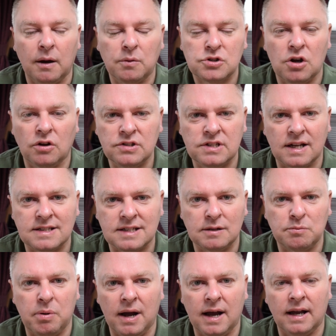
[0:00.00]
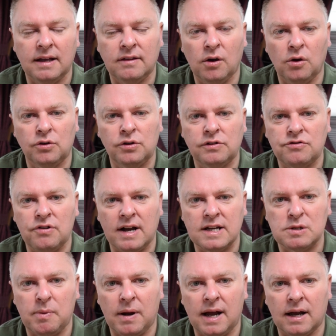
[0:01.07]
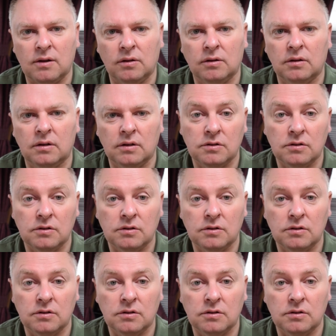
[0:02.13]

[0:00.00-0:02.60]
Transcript: I was contacted by the owner of DrySpakle,